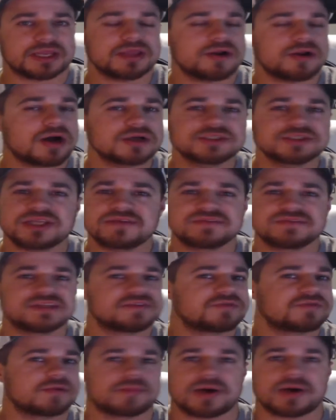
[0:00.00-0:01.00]
You know I'll just have
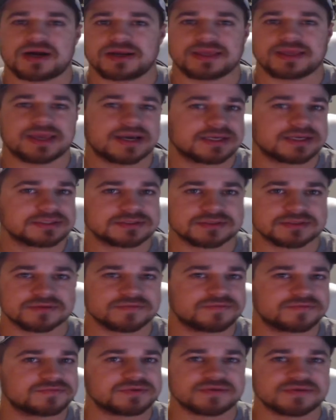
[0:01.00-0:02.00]
different podcasts
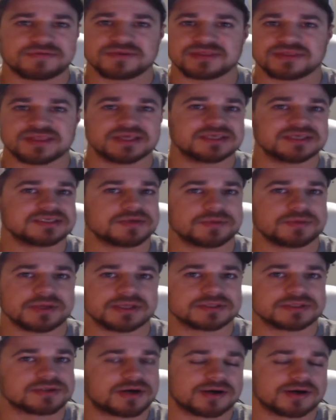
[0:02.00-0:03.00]
of different things that we
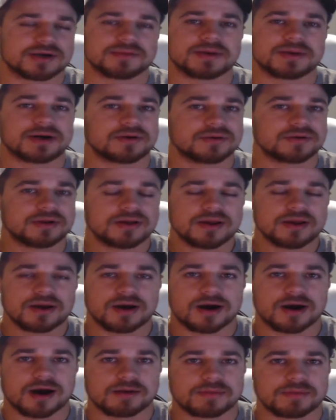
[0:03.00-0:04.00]
can talk about
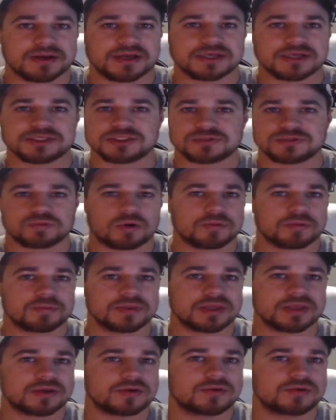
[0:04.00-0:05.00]
um, I, I just won't
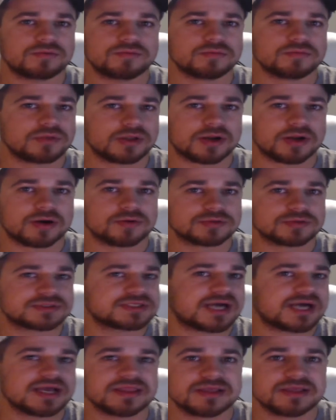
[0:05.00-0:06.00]
be, you know,
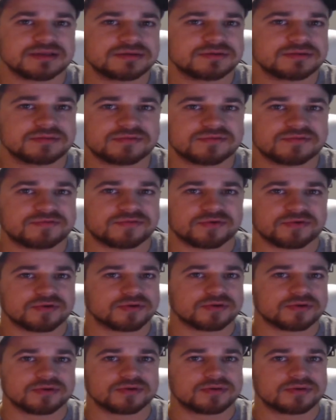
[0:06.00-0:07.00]
silent
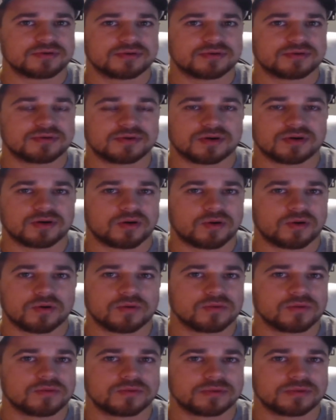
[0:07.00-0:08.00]
for a
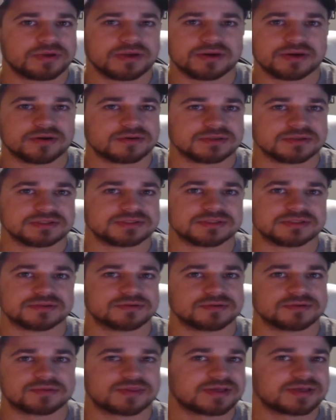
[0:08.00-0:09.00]
whole year
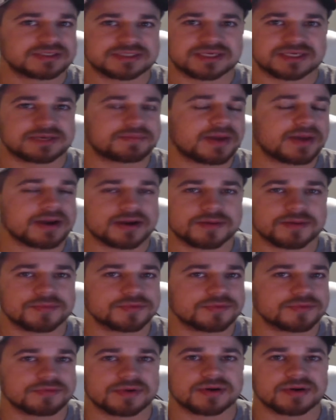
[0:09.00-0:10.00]
until things kick back up
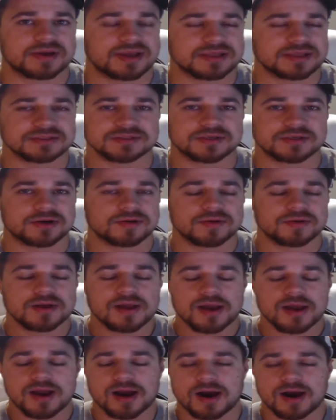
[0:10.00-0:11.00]
with the Railcats. You know,
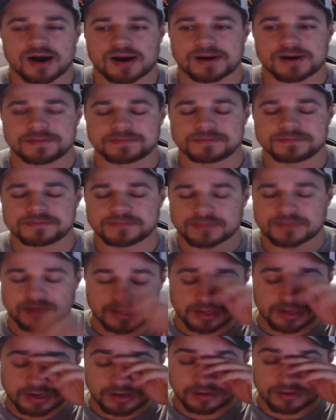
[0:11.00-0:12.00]
um,
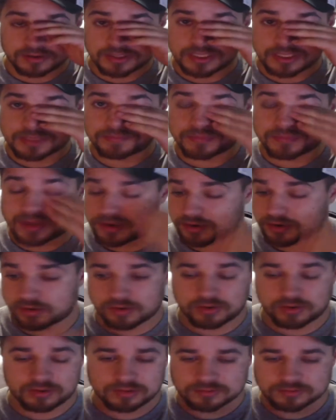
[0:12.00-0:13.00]
I, I'll keep that
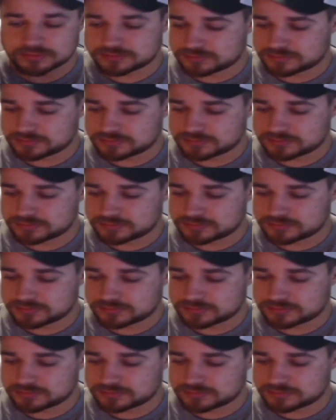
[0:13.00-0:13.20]
all.